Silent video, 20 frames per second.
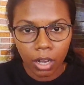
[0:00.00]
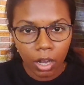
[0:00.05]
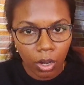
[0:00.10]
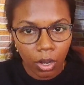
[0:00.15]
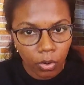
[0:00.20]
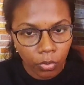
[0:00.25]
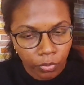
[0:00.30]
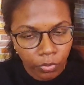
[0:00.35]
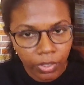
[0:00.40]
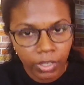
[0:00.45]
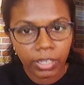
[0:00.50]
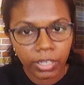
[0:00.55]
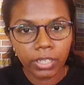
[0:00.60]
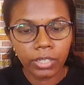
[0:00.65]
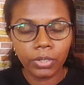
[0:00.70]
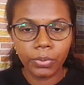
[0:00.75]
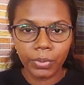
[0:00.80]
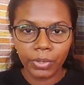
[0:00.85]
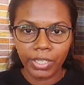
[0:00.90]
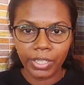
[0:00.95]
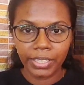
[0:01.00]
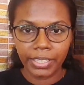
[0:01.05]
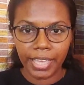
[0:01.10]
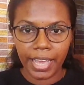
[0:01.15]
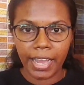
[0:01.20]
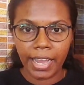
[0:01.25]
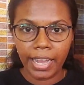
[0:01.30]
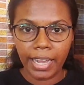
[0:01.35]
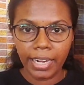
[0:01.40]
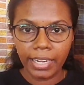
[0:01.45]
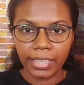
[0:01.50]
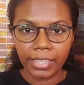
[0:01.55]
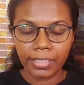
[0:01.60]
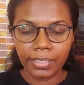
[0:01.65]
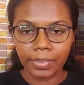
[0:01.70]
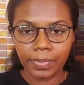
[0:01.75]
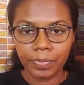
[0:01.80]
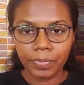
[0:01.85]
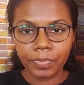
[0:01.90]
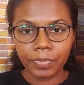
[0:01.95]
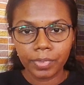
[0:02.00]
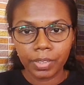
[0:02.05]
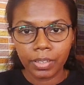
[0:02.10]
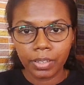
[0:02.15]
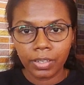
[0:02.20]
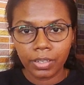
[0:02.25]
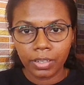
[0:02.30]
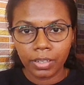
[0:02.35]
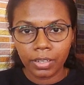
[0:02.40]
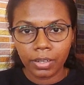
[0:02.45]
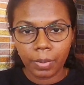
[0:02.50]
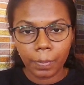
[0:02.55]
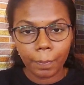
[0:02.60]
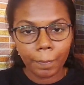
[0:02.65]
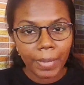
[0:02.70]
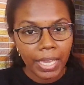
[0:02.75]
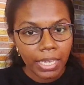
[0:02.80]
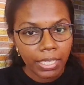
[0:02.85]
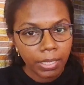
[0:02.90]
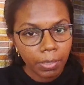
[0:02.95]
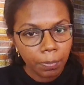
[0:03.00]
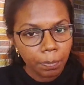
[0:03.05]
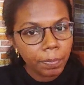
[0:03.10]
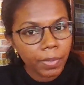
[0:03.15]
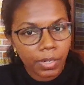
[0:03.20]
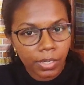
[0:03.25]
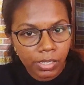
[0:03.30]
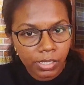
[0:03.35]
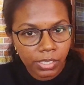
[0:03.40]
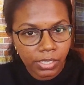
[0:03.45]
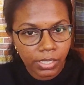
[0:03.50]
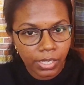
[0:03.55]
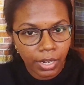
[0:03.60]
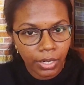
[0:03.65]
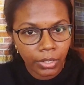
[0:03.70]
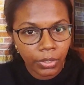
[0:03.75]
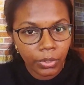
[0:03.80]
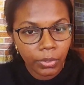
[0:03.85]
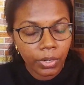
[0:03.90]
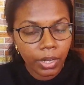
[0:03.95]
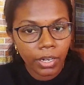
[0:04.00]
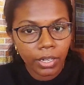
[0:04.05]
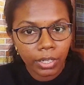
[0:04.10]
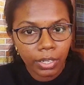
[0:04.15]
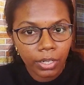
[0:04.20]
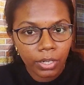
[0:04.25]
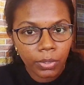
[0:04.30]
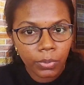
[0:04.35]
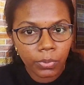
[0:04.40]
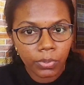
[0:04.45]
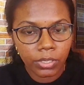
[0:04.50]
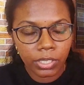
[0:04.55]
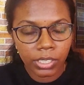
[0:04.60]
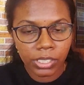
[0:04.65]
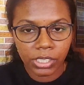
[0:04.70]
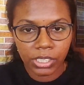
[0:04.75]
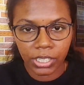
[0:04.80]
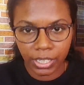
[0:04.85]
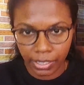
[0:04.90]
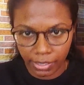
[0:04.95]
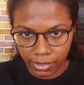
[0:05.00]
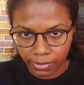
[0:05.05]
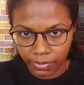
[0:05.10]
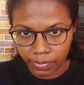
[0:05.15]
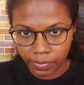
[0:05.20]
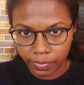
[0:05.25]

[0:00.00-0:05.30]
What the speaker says: After doing that, be the person to conclude the GD.